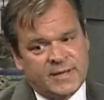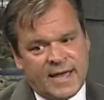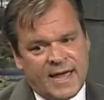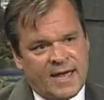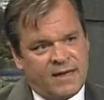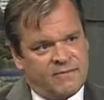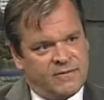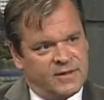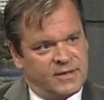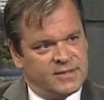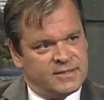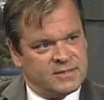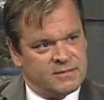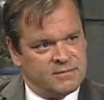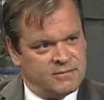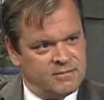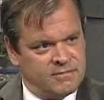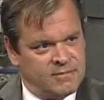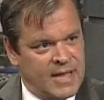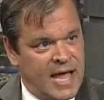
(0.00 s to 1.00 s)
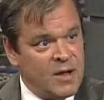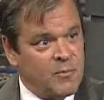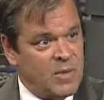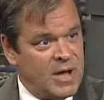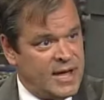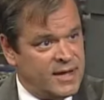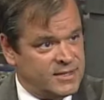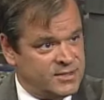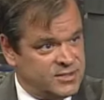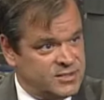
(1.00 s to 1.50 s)
to have these
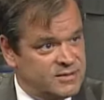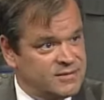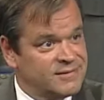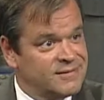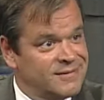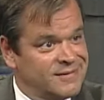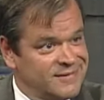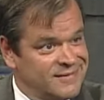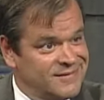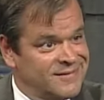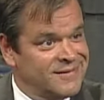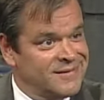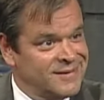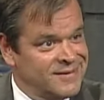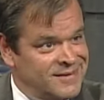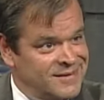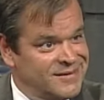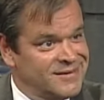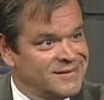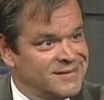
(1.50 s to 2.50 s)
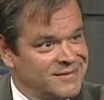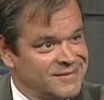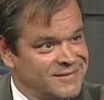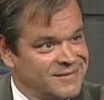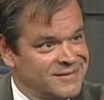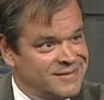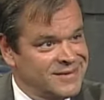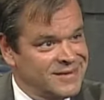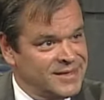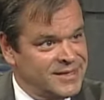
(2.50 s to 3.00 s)
lockbox
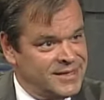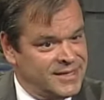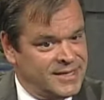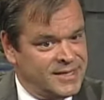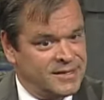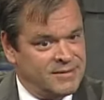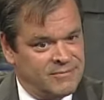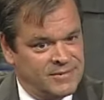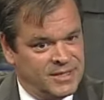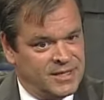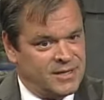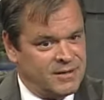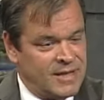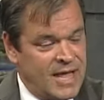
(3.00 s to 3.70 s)
and you know